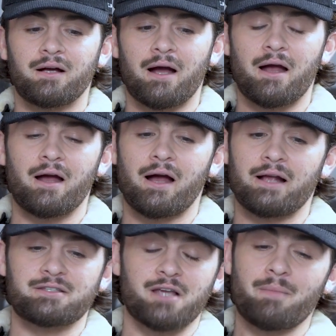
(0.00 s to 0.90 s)
I
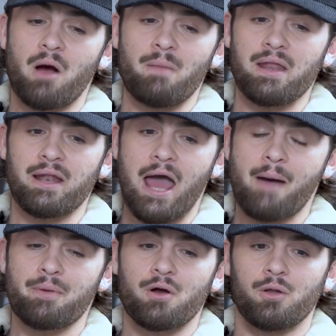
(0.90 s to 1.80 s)
somehow made it
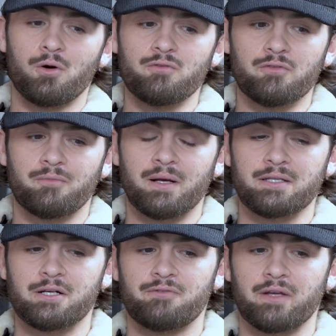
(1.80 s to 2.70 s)
happen all over for
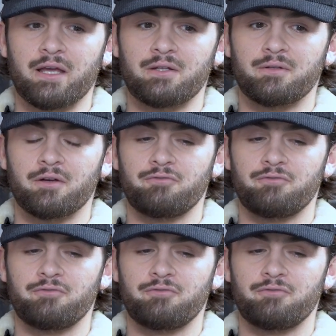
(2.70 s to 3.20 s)
myself again